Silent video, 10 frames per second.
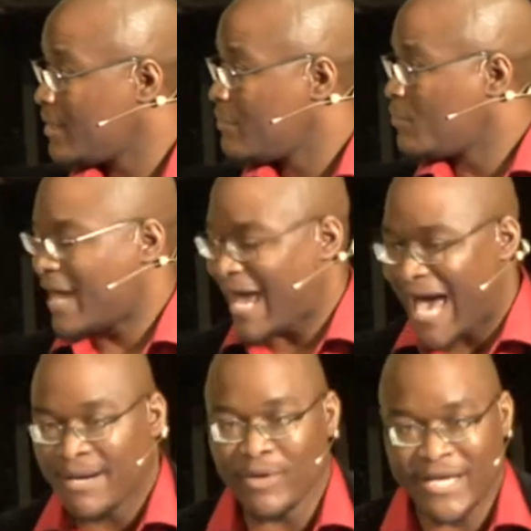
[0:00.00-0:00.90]
what
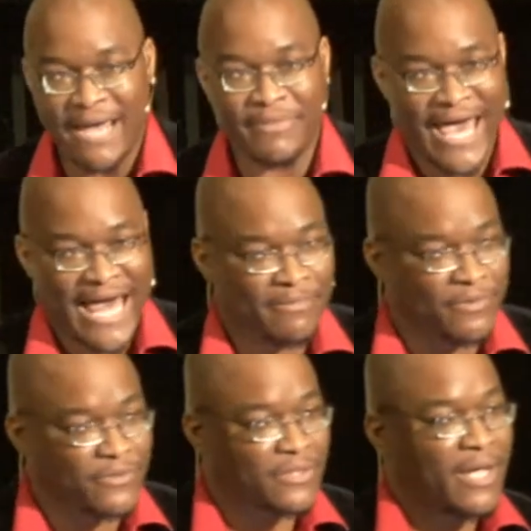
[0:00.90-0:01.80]
Adam would name the
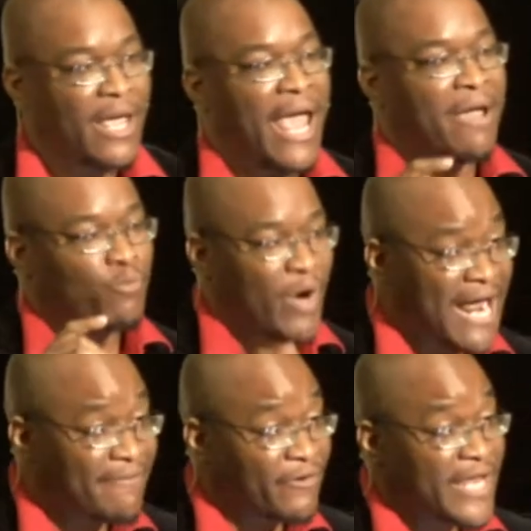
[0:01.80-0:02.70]
animals, and
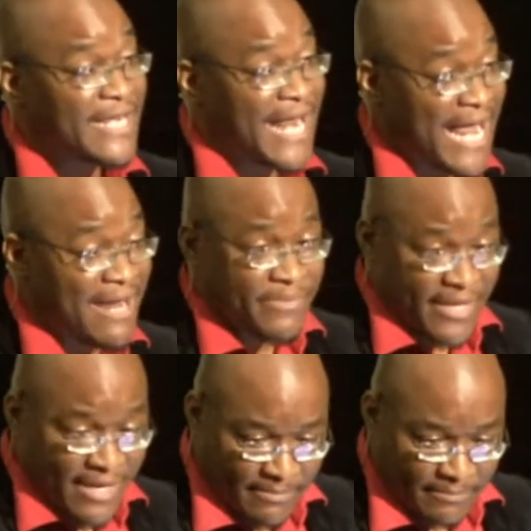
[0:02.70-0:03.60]
whatever he named
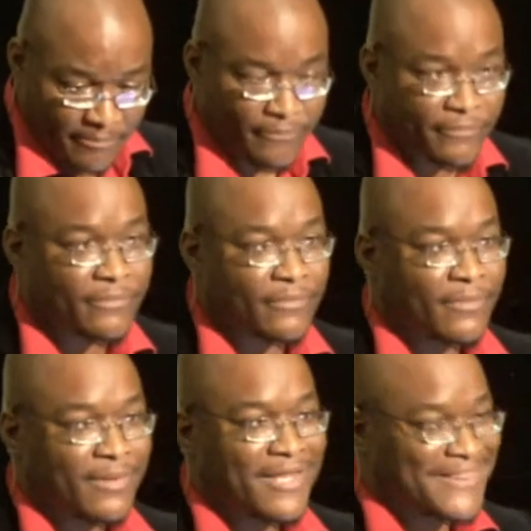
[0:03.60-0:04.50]
them,
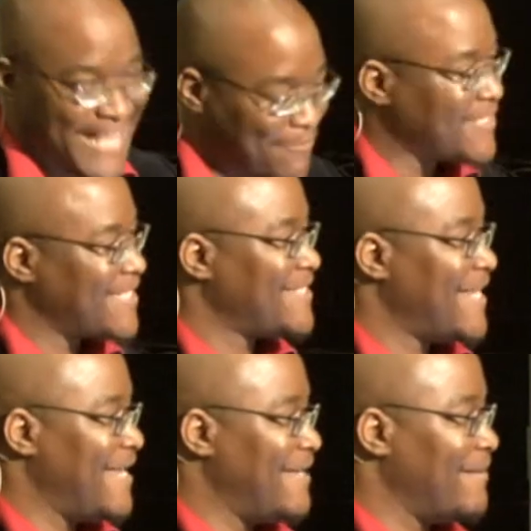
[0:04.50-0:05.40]
that was its
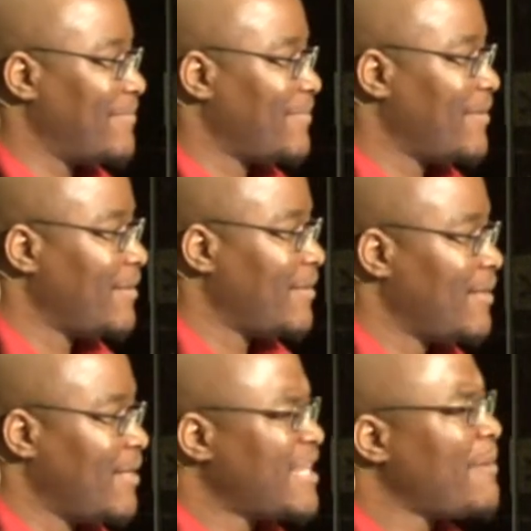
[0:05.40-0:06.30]
name.
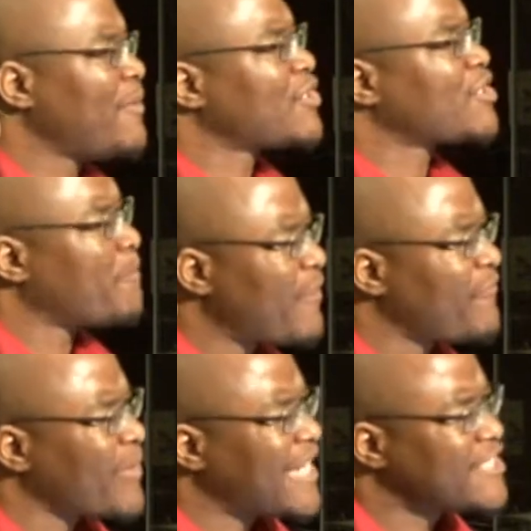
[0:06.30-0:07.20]
That was such a
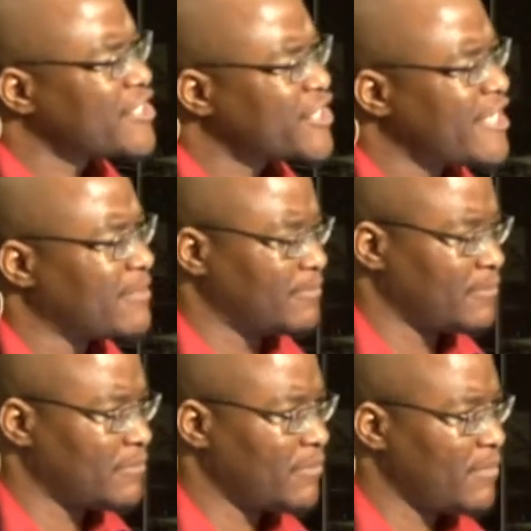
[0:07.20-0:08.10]
perfect relationship
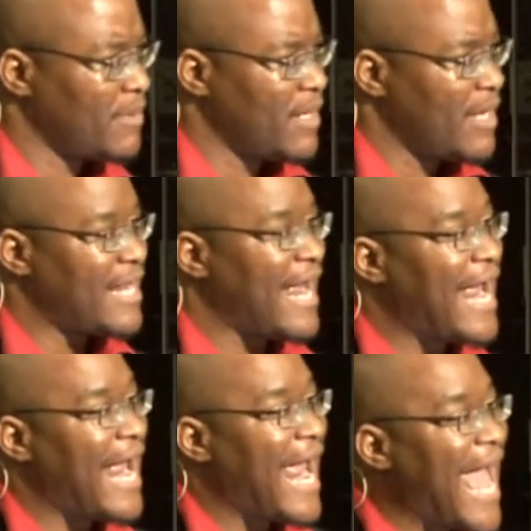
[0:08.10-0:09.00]
that
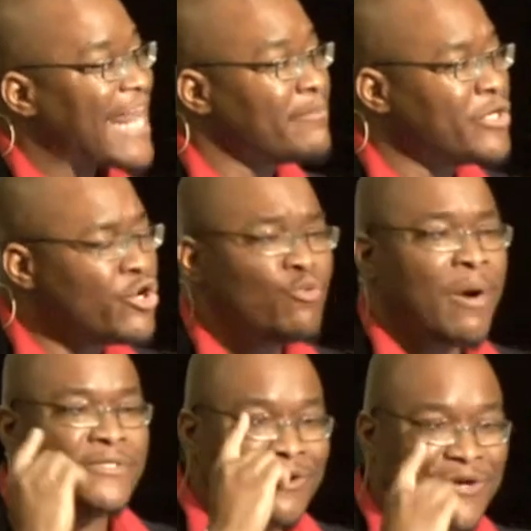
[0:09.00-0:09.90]
Adam knew what
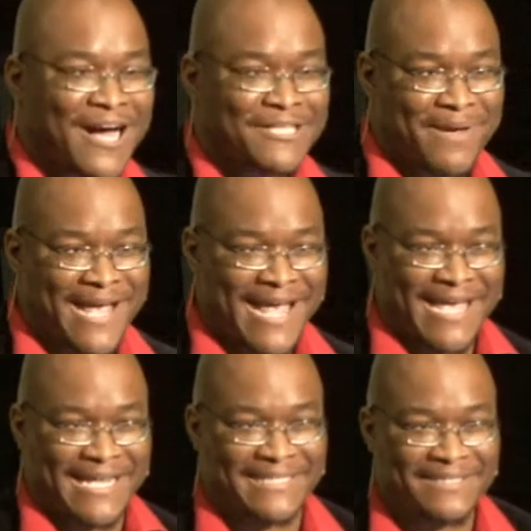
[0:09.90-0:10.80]
was on God's
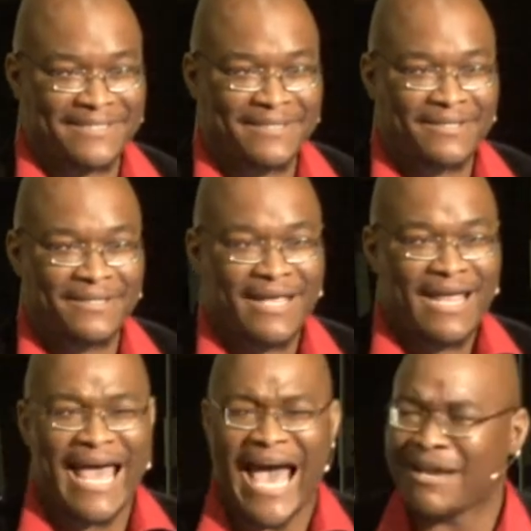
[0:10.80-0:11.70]
mind.
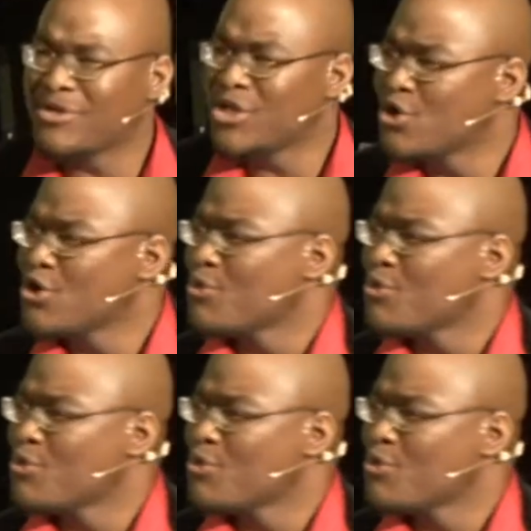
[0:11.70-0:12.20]
Adam knew